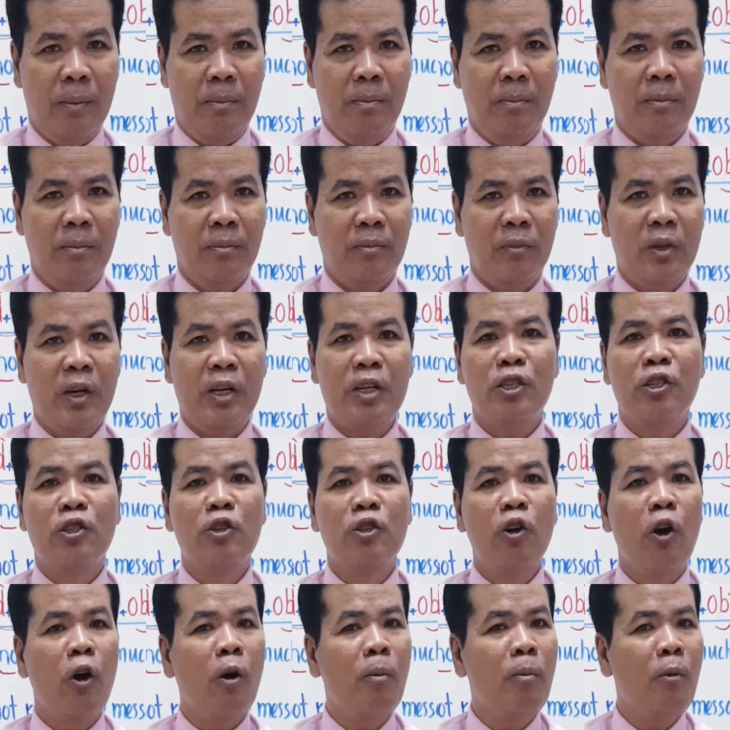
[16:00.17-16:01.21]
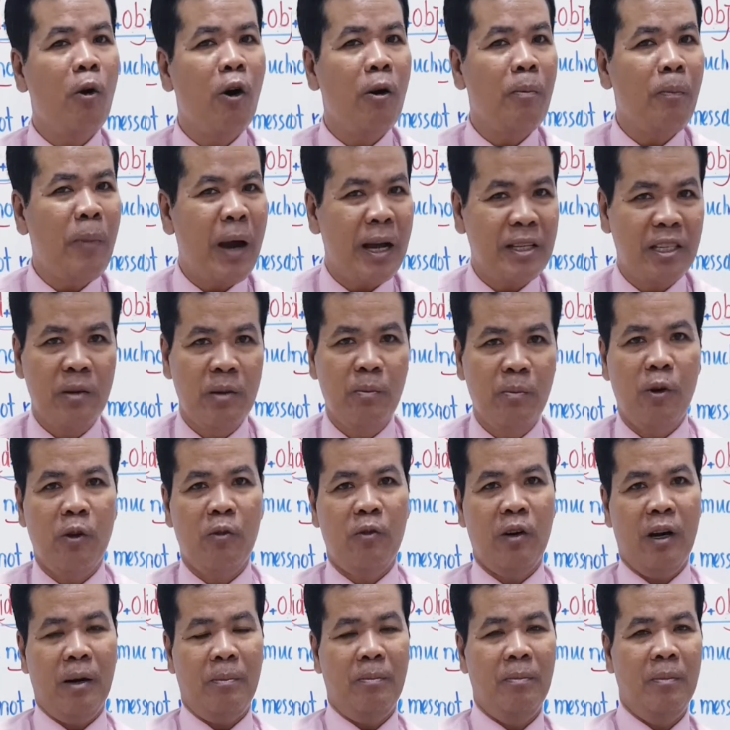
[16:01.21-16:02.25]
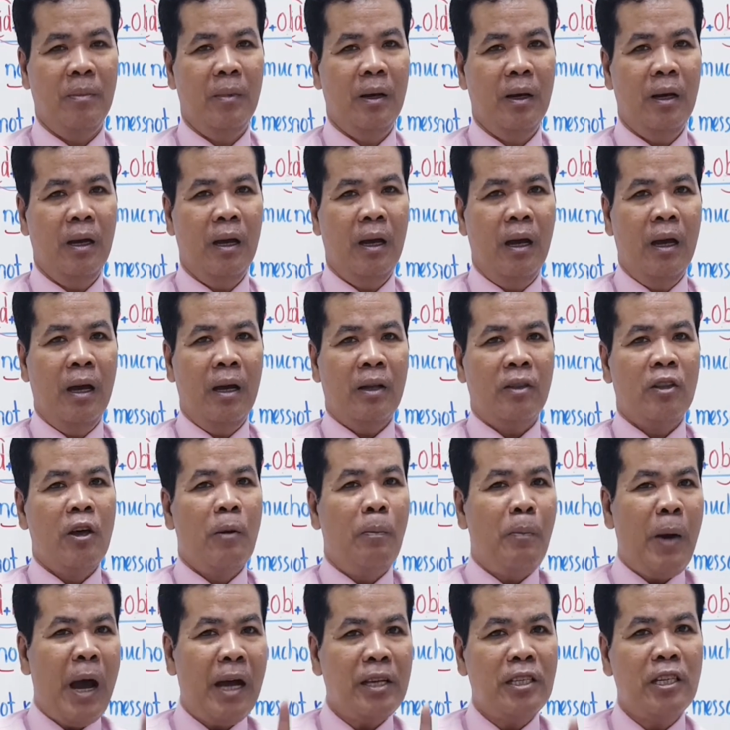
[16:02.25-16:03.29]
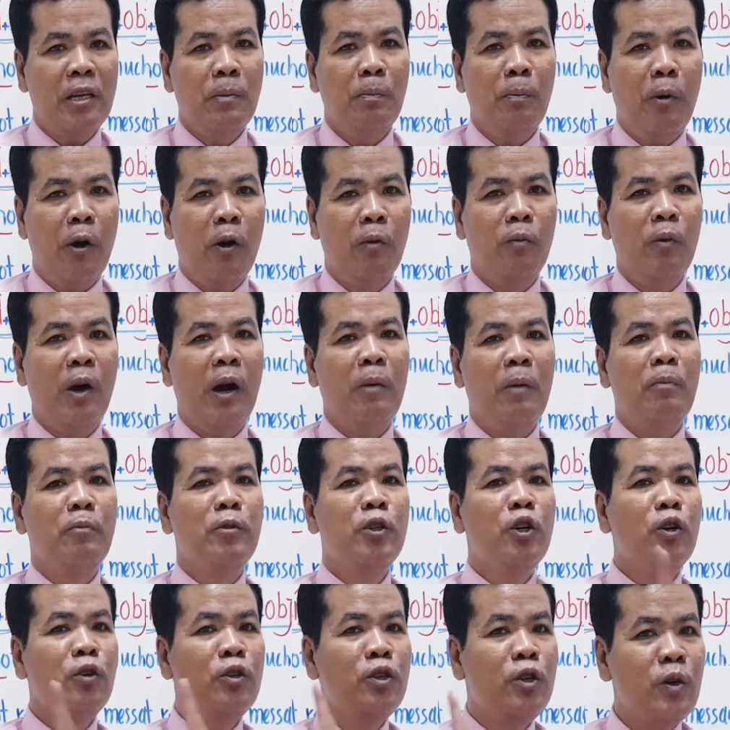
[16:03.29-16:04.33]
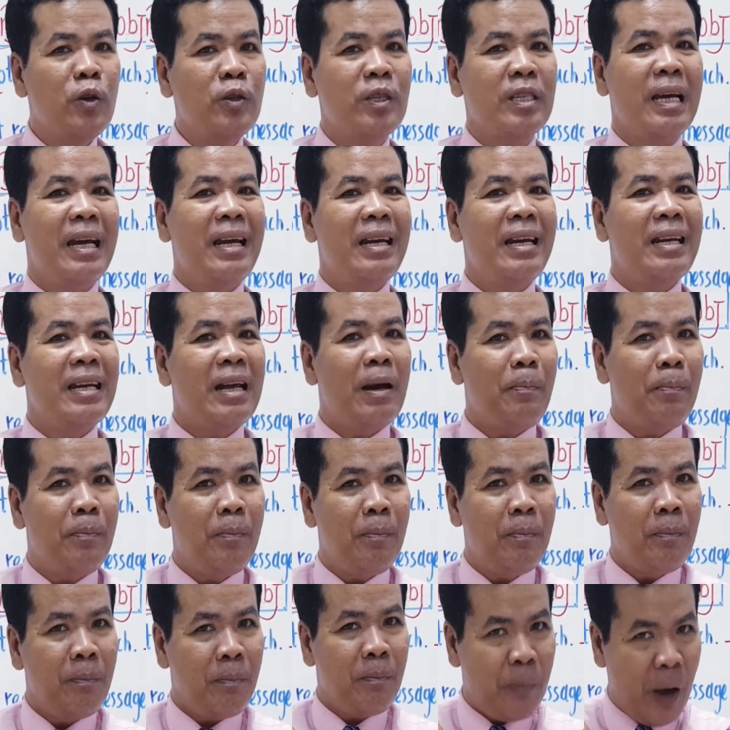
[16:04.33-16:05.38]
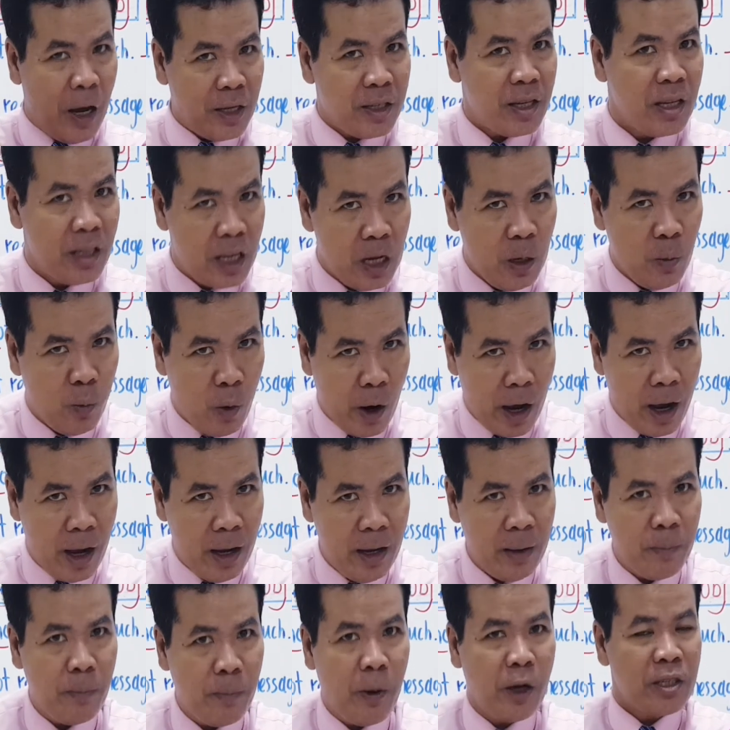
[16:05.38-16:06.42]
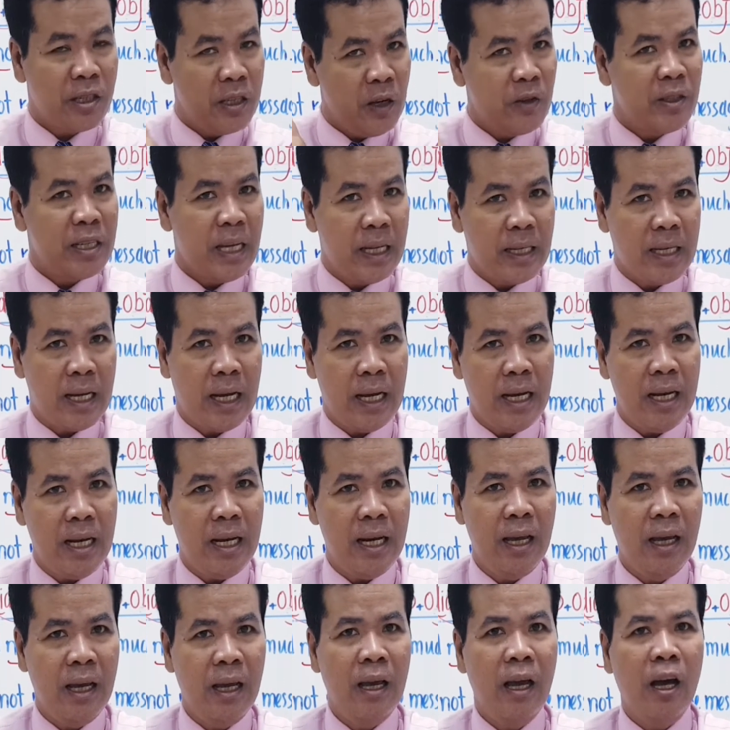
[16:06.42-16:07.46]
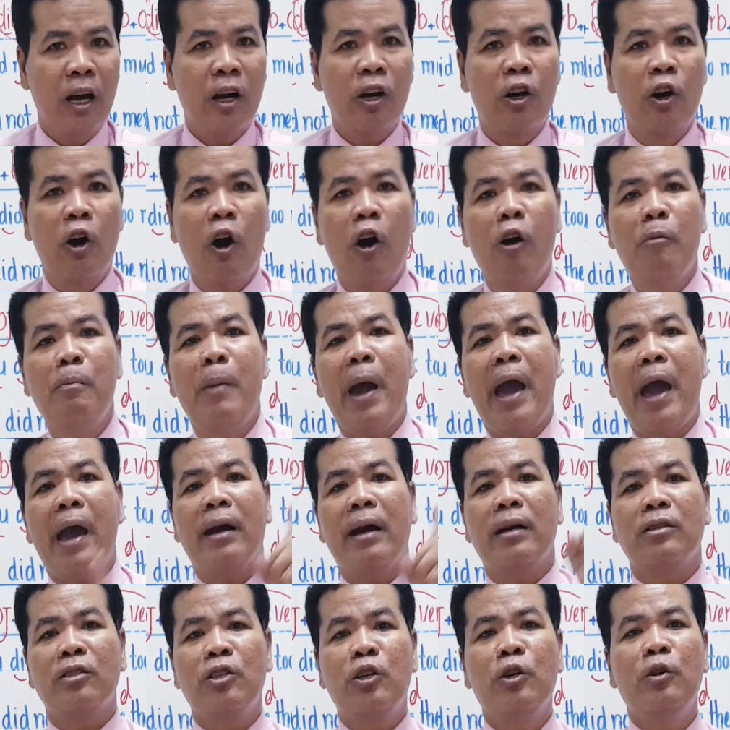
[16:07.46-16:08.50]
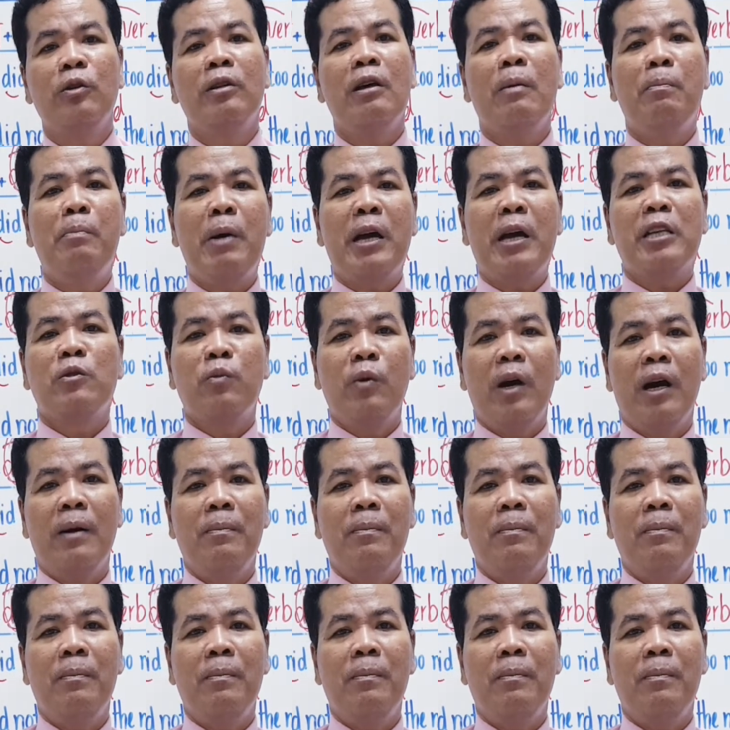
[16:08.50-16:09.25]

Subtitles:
There is no more past simple verb. The past simple verb you use in the positive way, positive sentence, go back to the base verb,